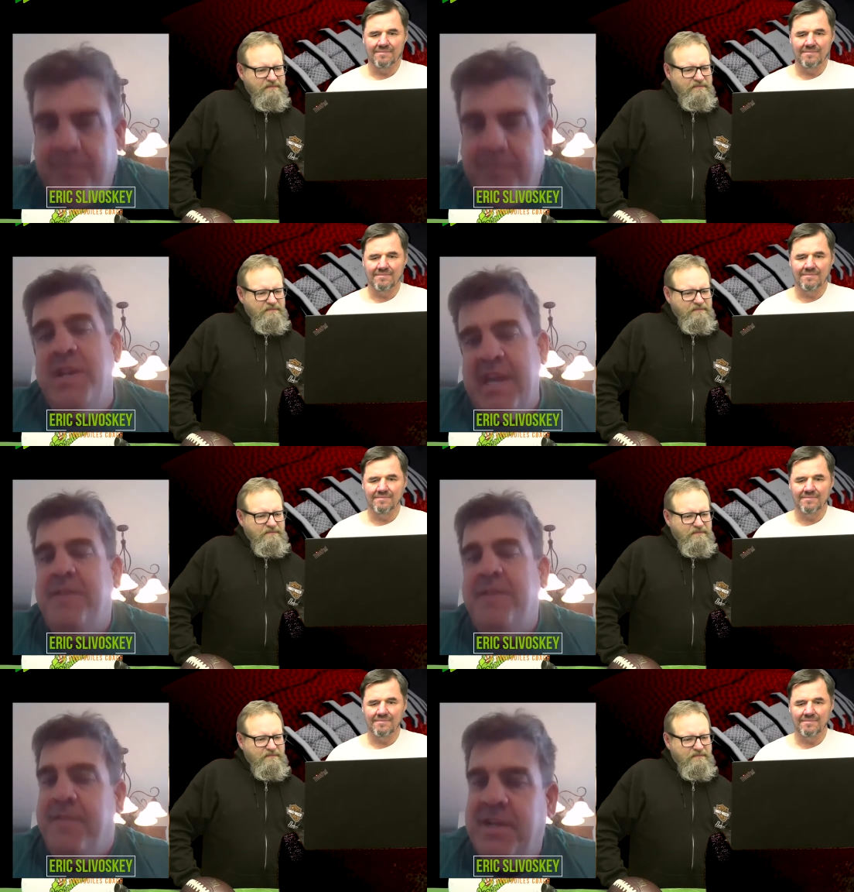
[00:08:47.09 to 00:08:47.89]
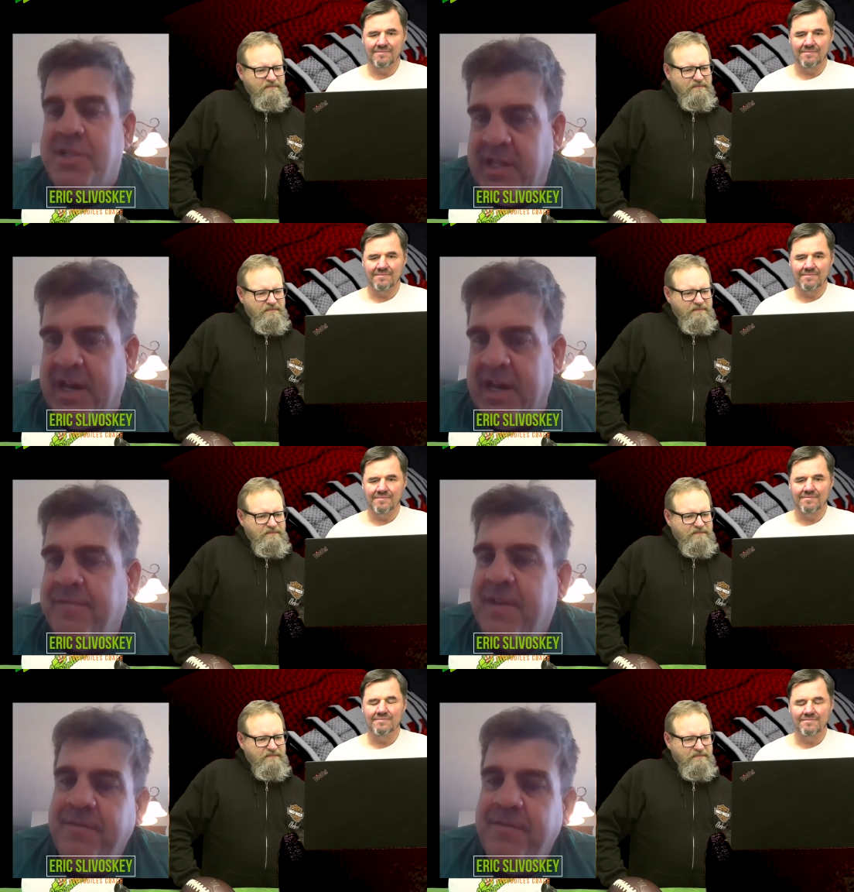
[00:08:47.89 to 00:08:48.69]
Speaker 1: everyday Finnish
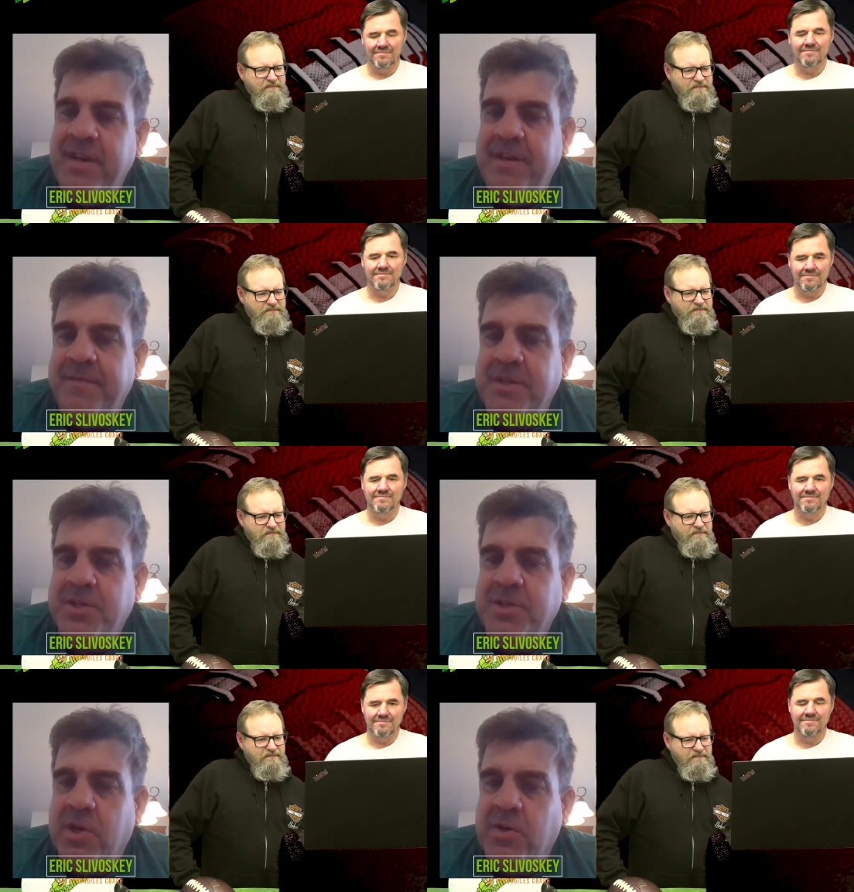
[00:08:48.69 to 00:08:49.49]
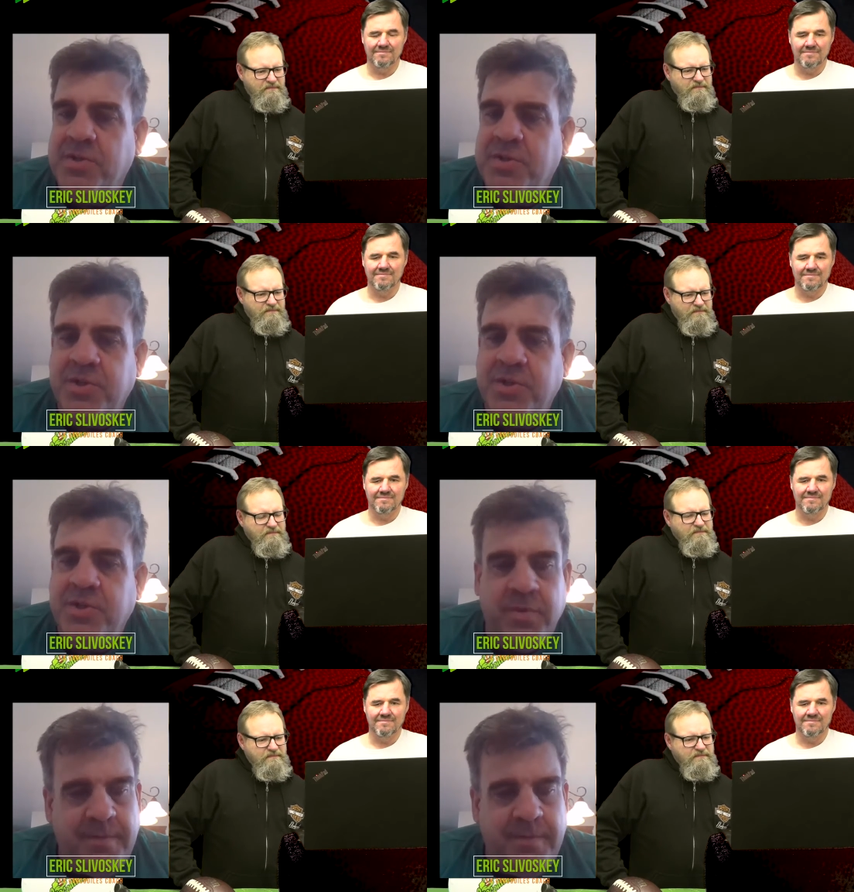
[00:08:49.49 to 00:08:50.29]
life, everyday Finnish culture
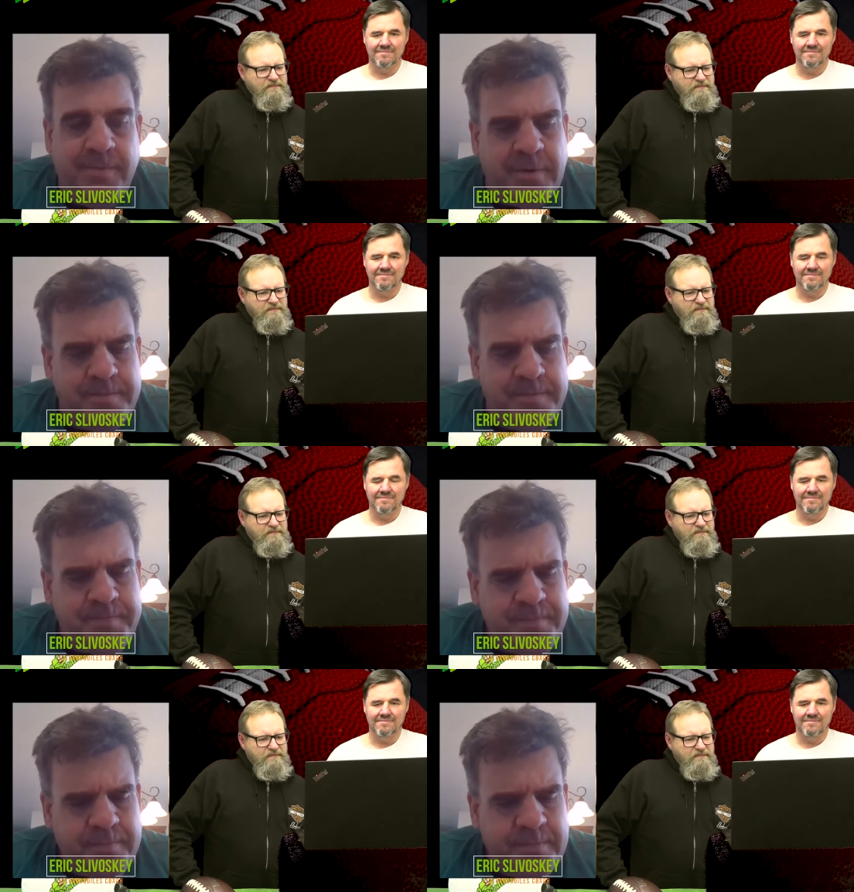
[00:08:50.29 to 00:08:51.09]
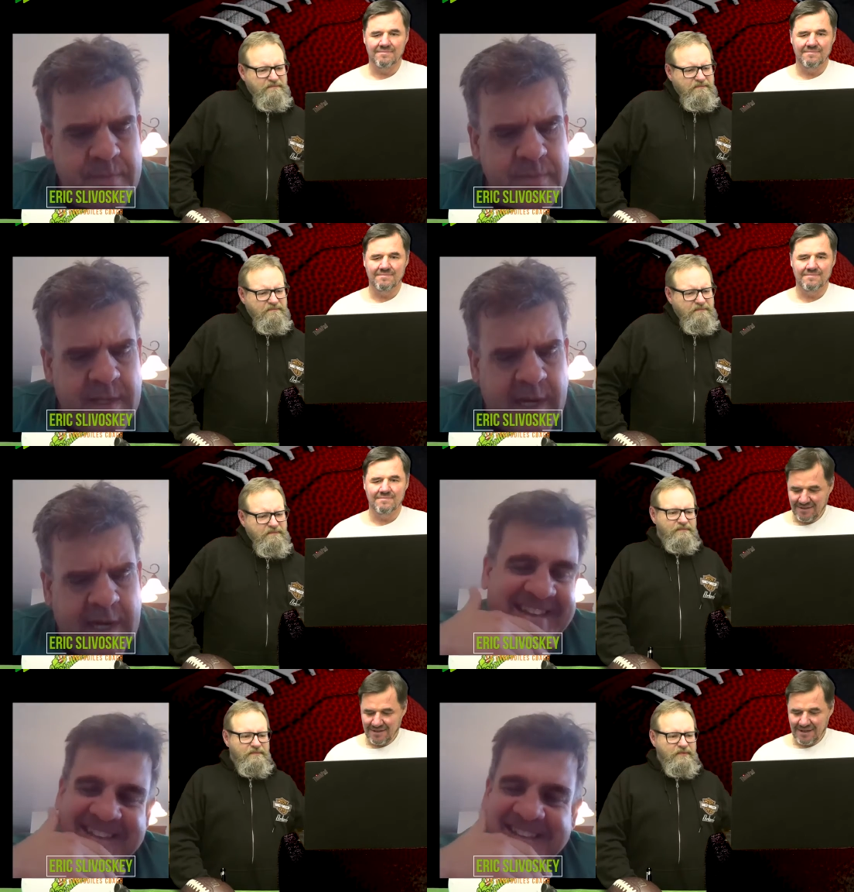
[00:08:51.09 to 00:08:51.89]
with the people.
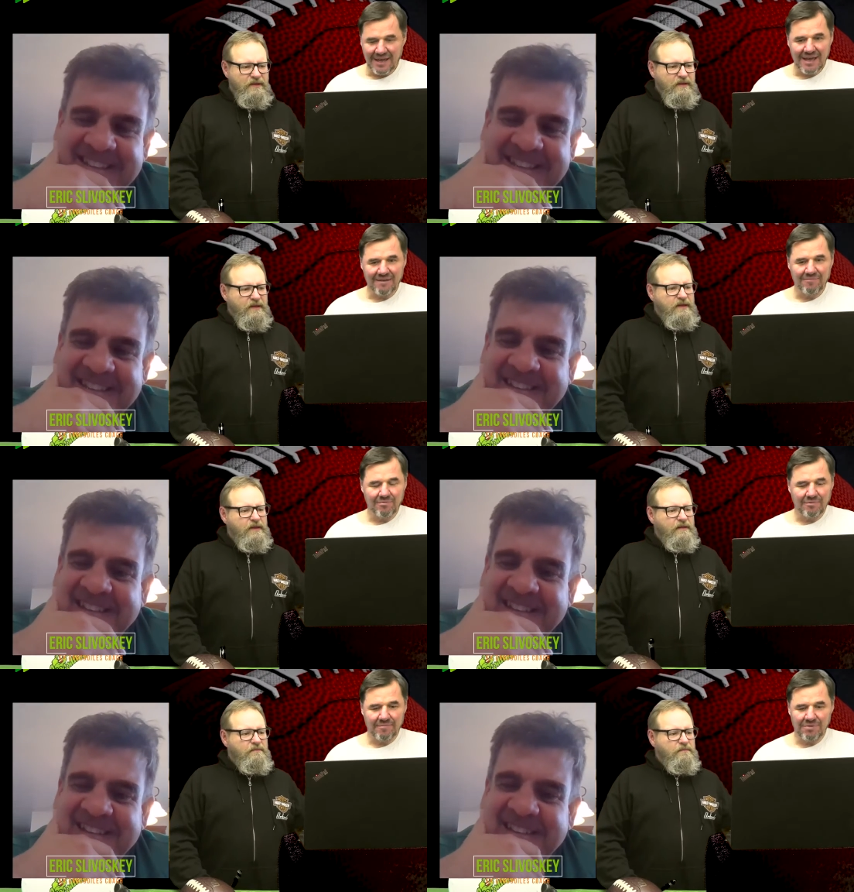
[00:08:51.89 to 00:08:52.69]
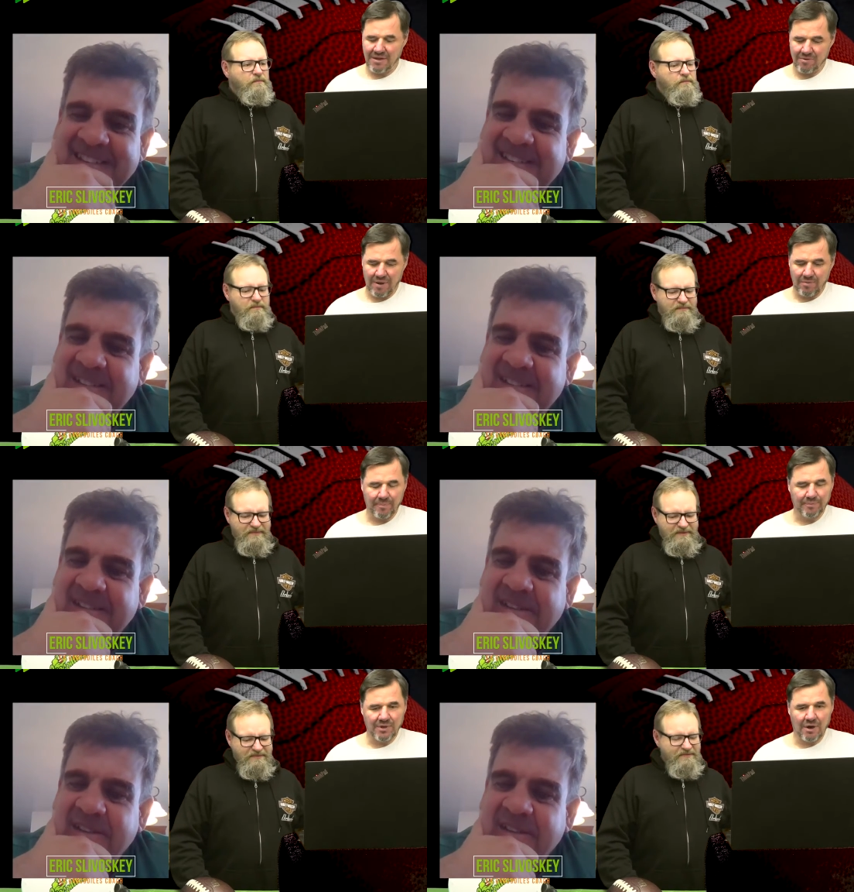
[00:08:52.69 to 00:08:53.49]
Speaker 2: Hey, we, we
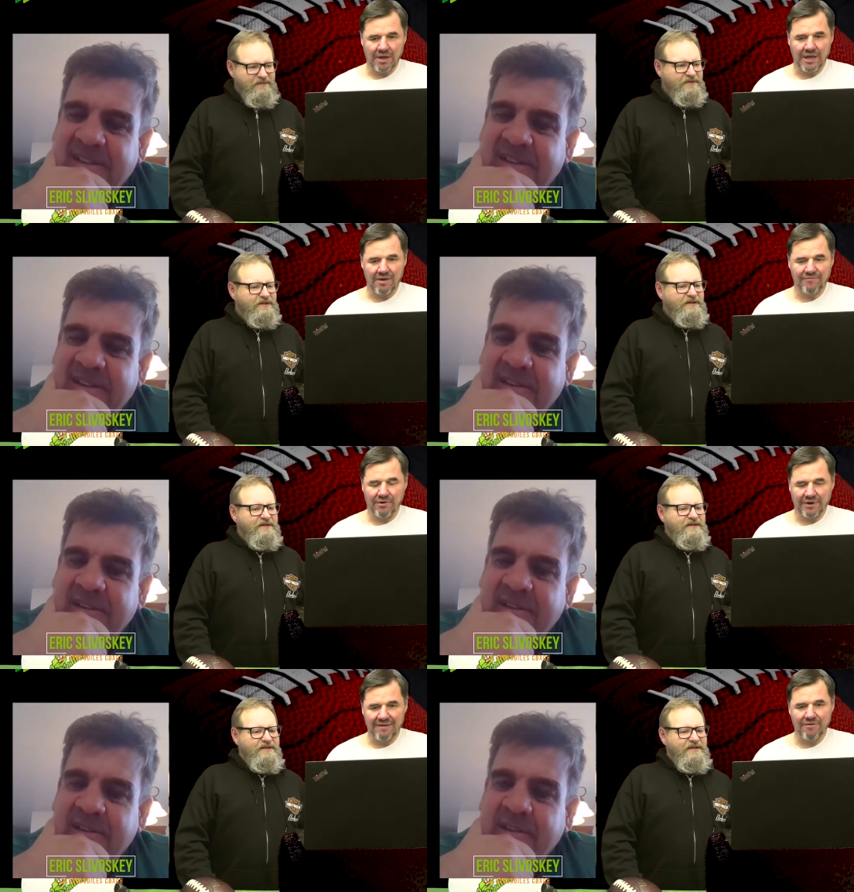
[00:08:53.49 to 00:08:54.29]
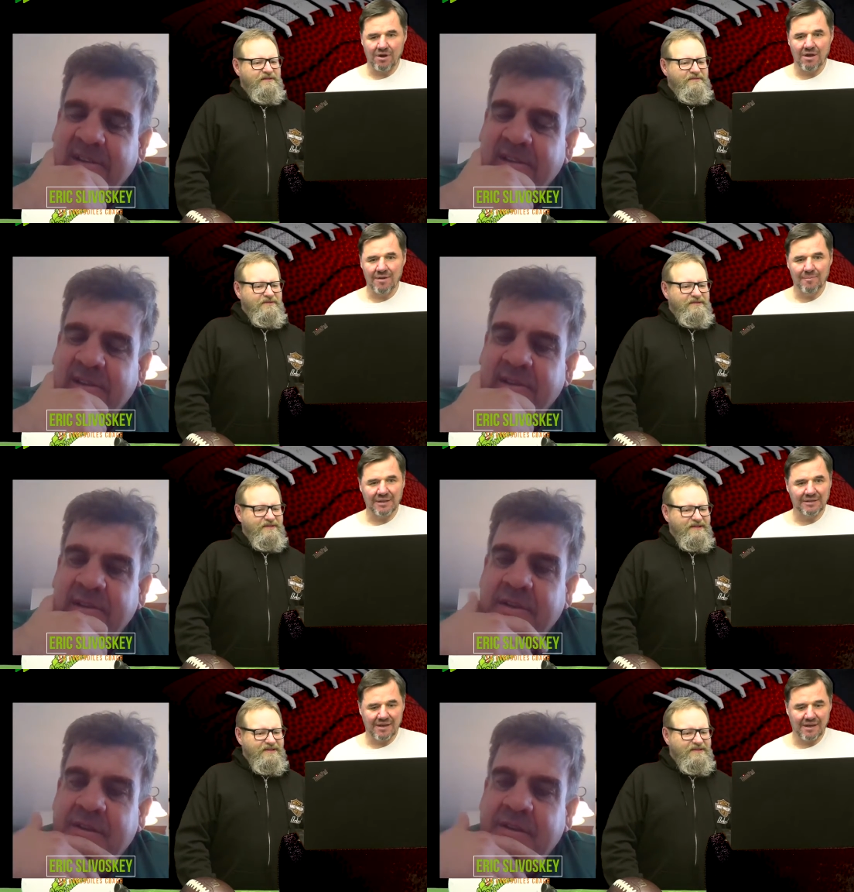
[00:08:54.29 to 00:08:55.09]
would talk here forever,
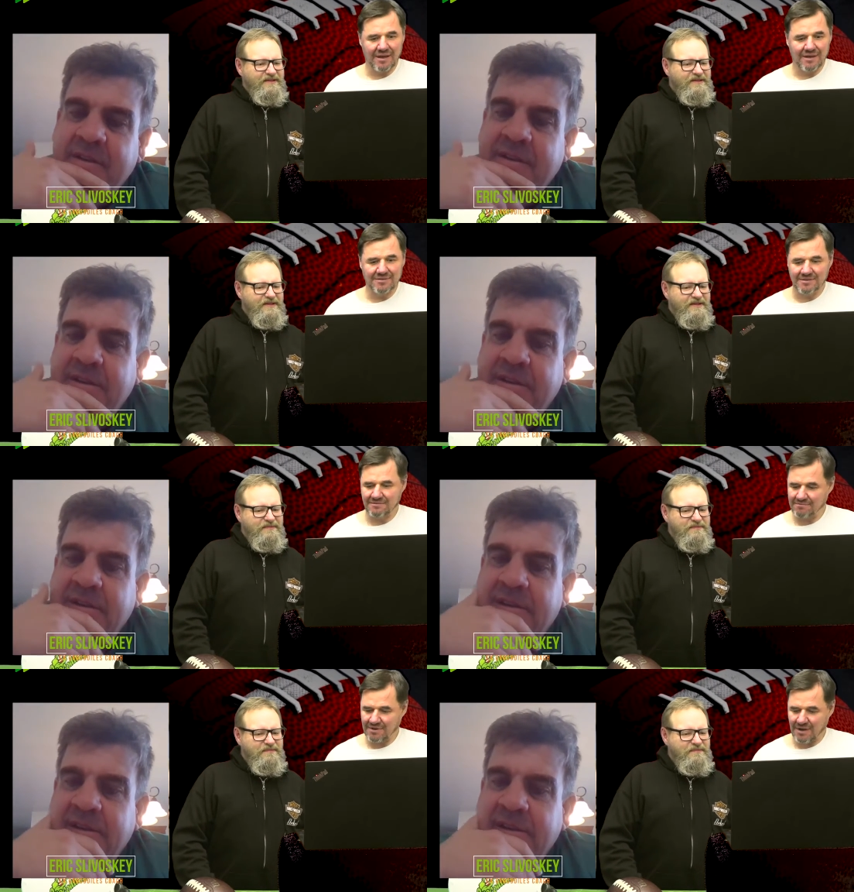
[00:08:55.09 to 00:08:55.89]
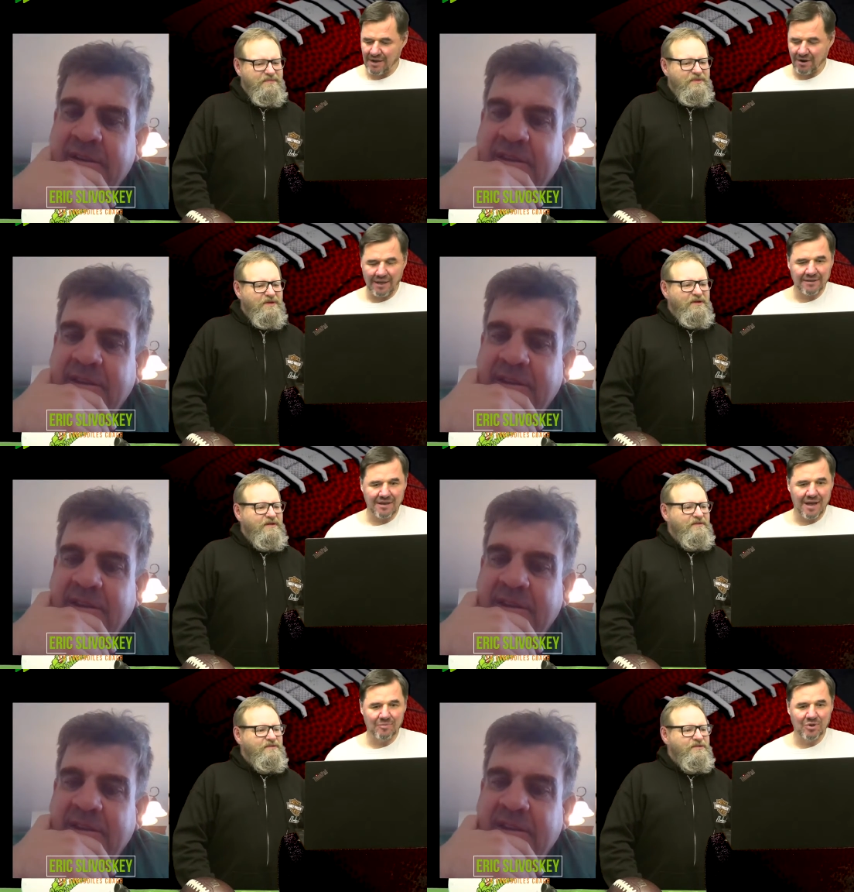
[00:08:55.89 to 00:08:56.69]
but uh, it's kind of like
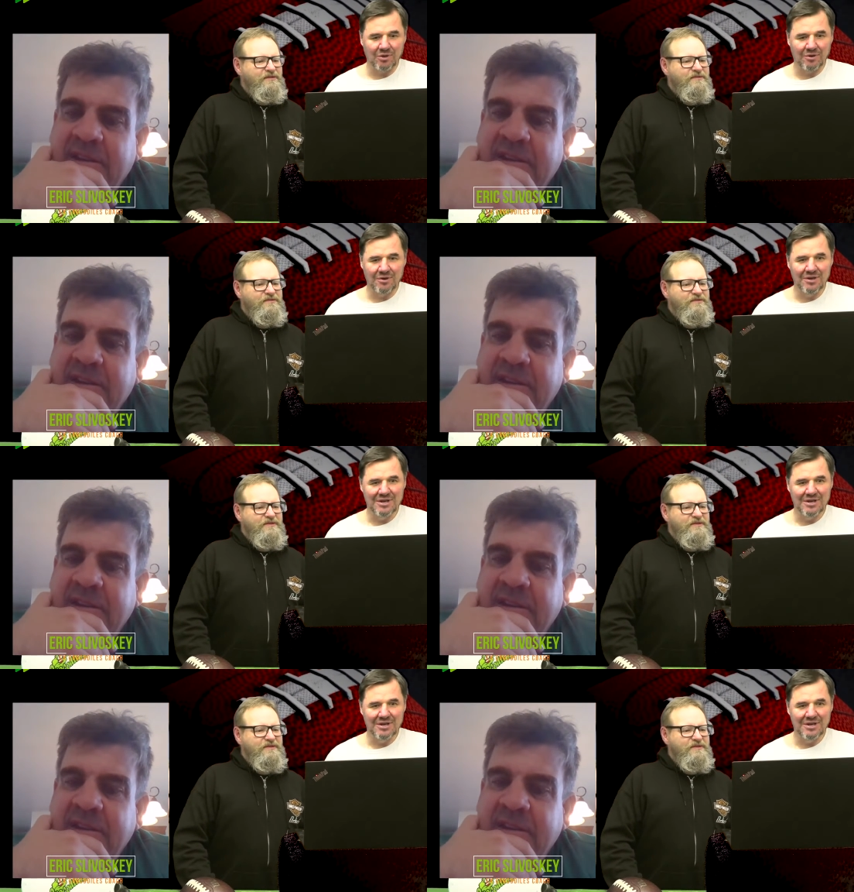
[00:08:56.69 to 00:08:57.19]
time to